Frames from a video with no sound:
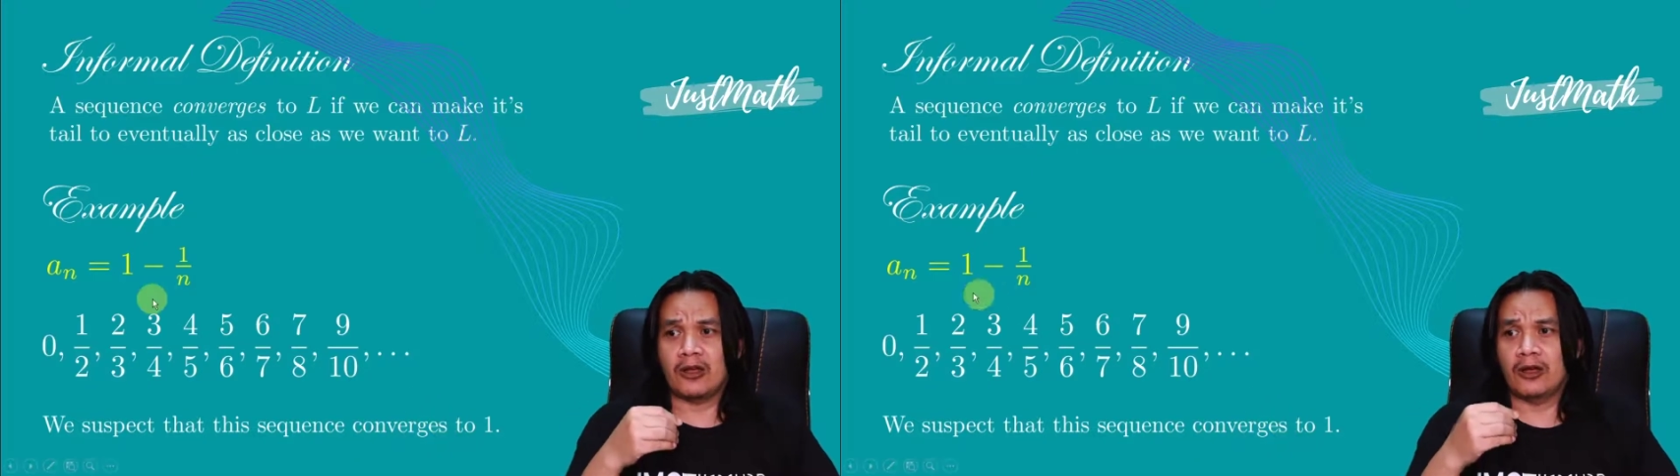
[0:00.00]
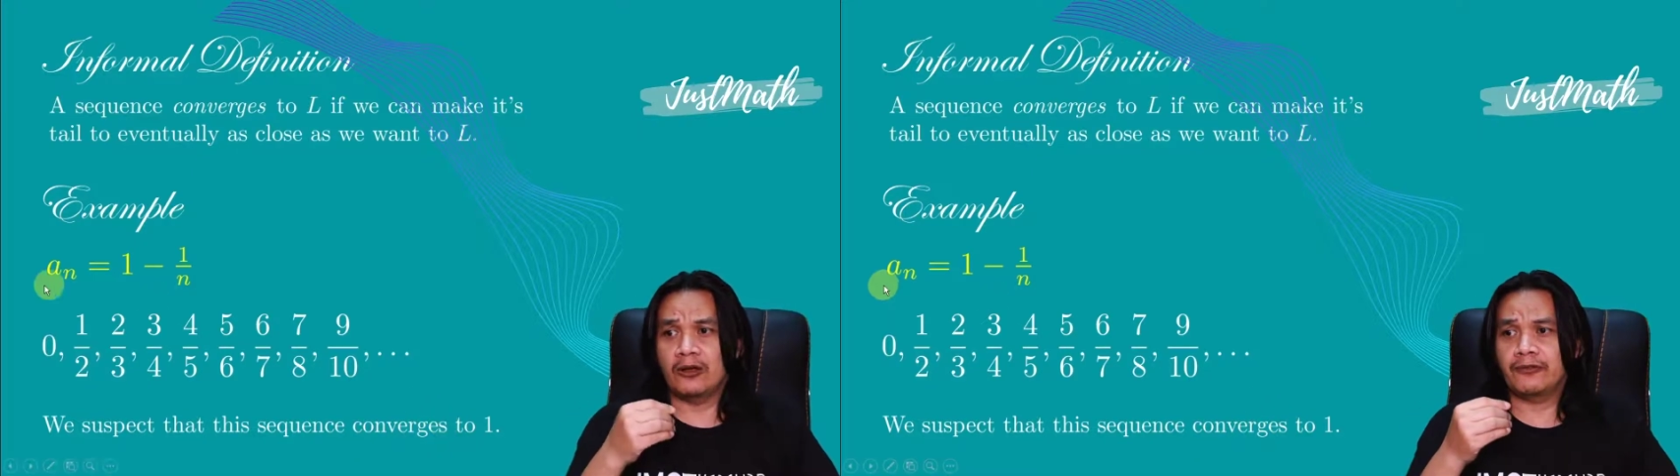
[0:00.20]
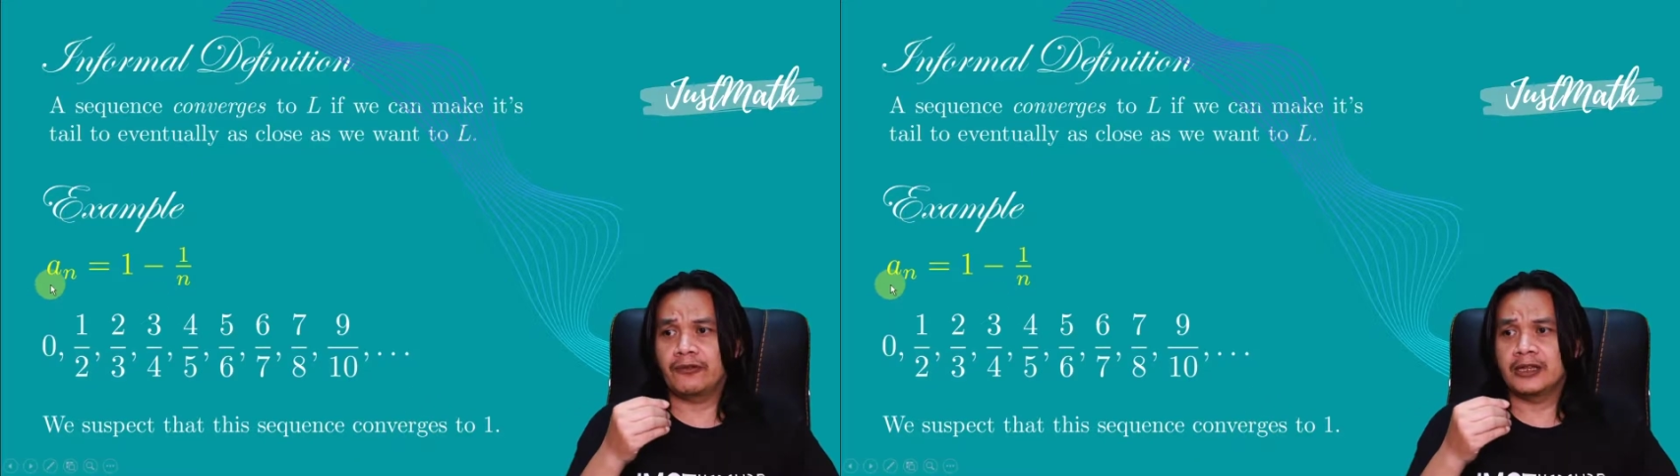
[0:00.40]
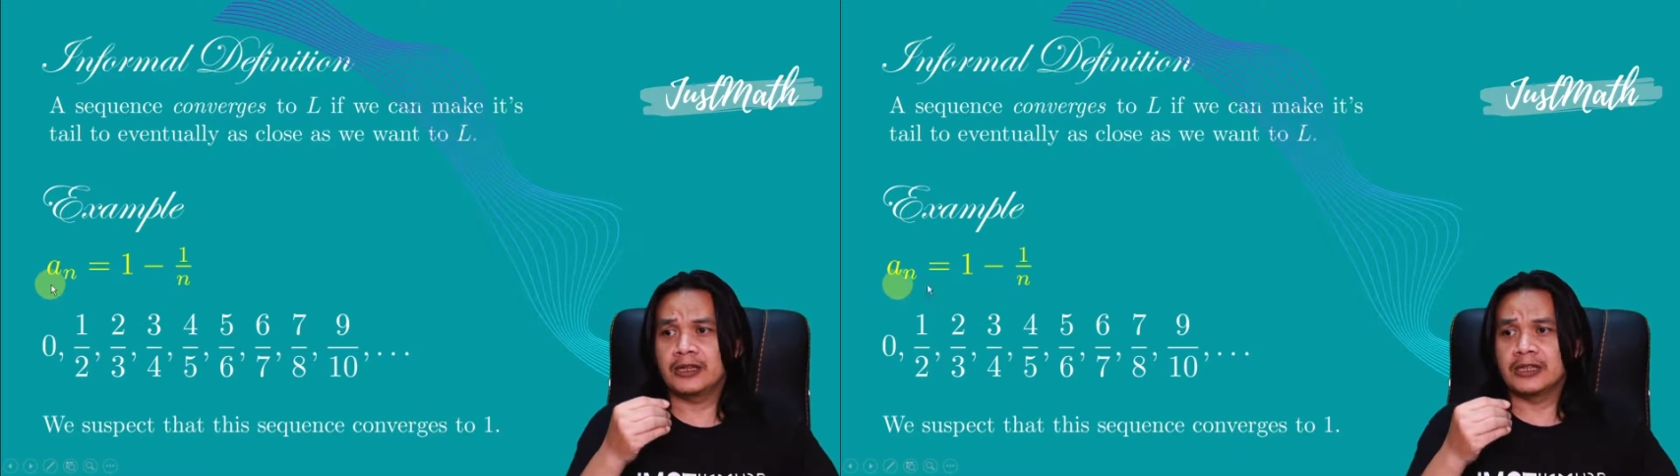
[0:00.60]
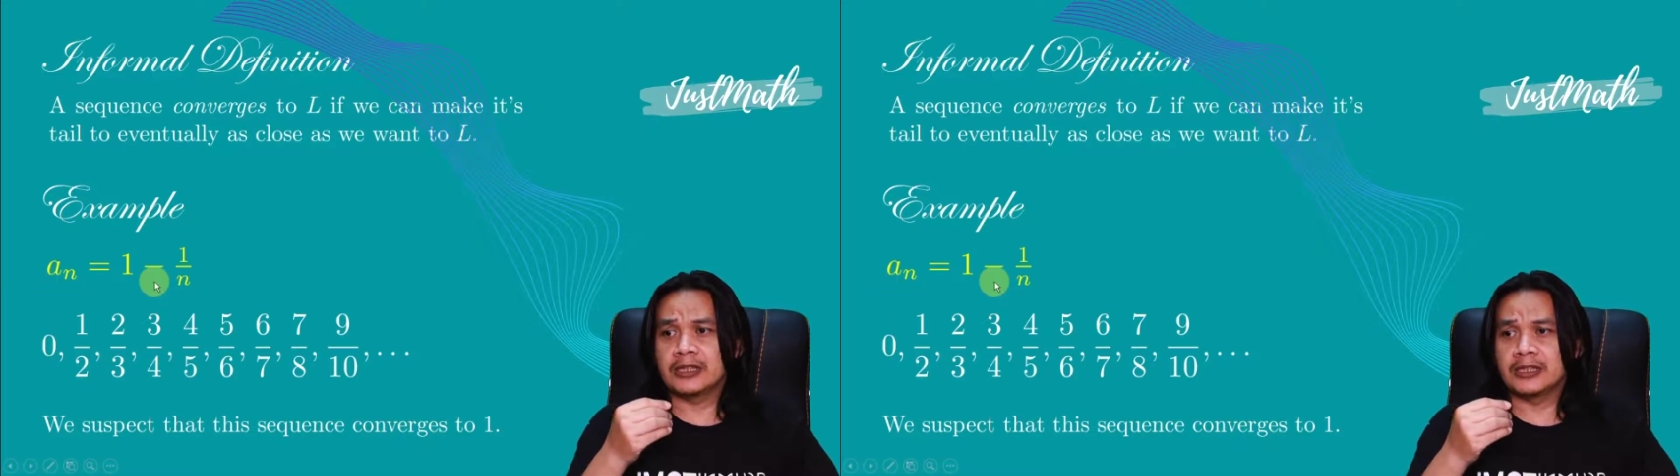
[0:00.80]
of
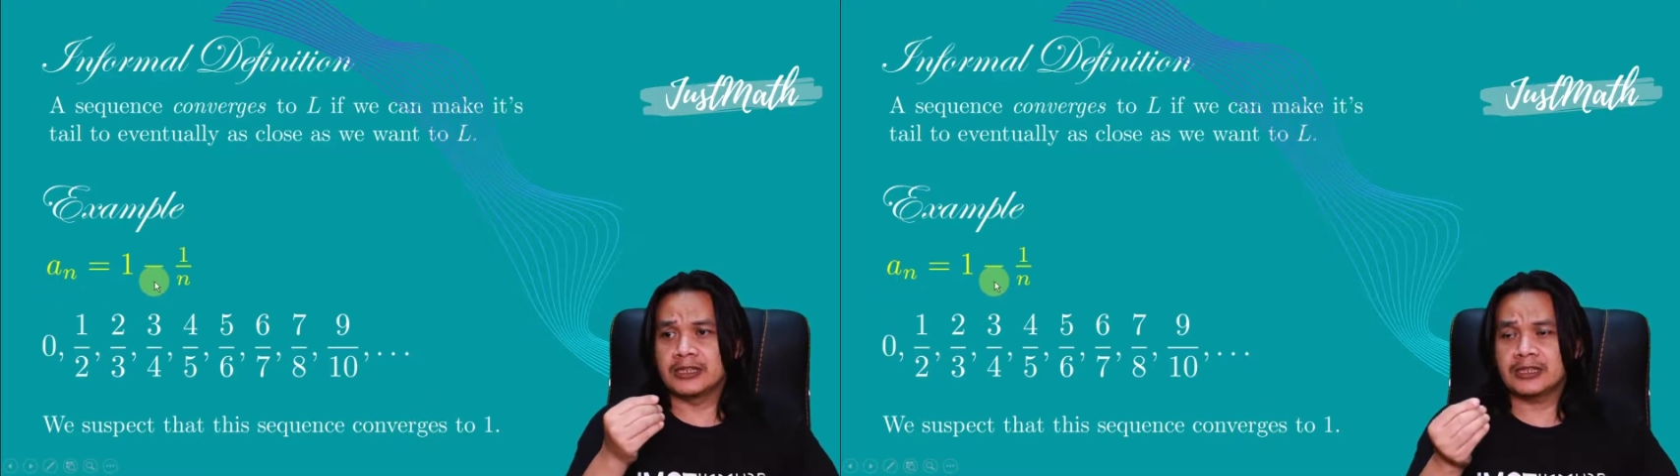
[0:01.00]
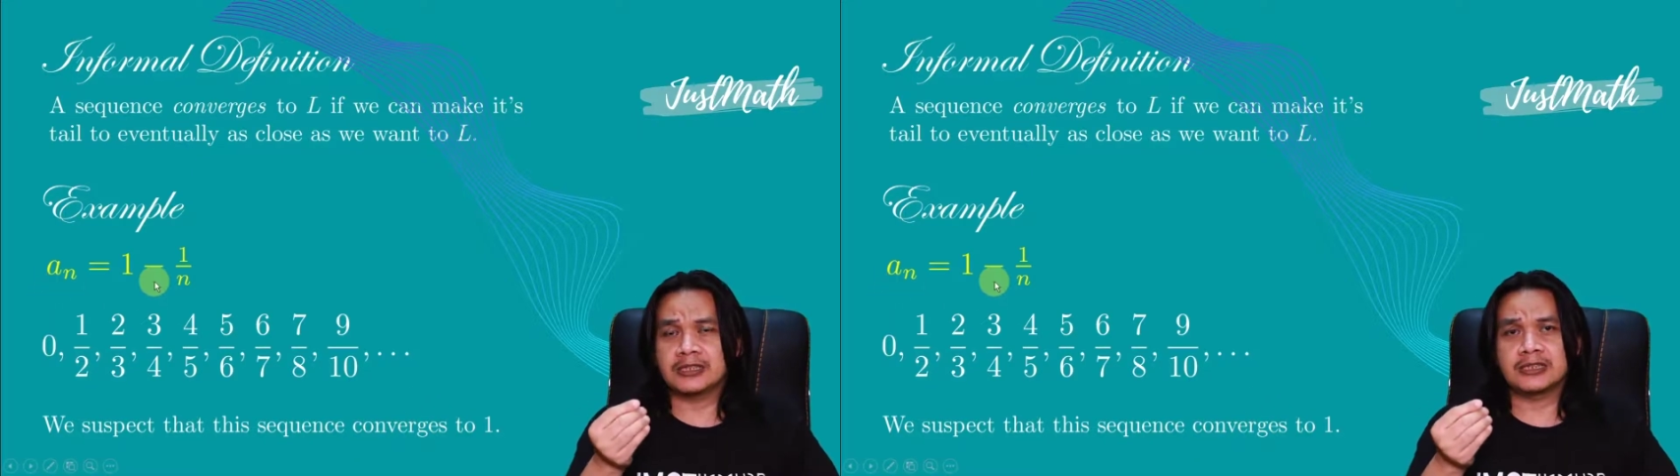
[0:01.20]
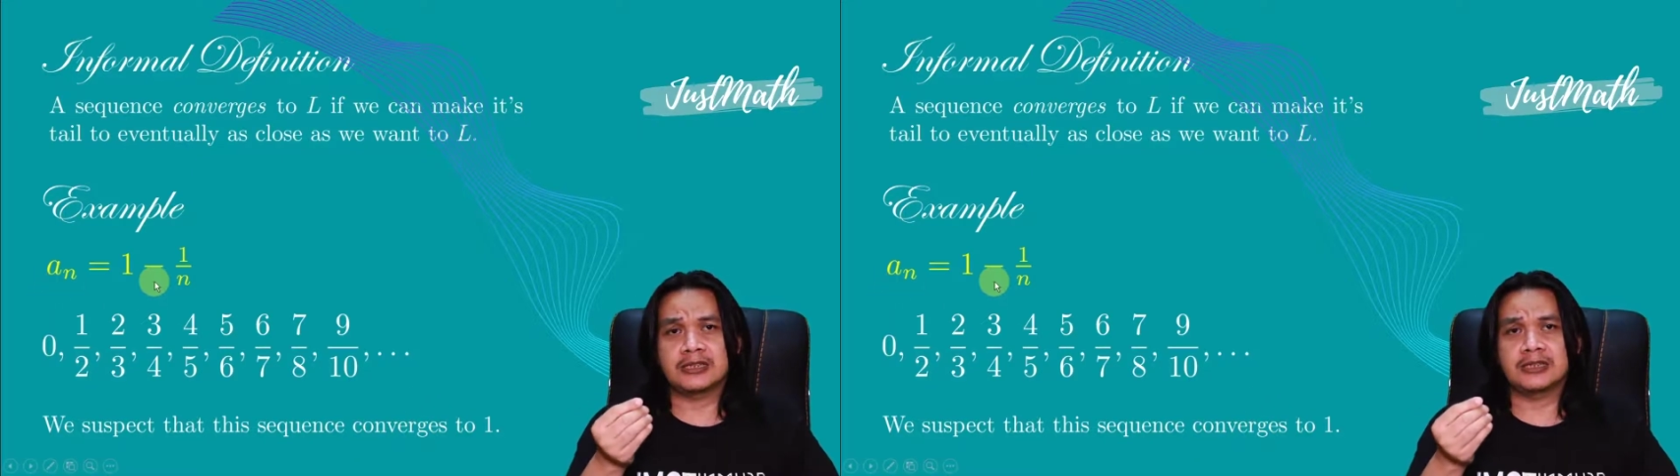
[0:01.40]
this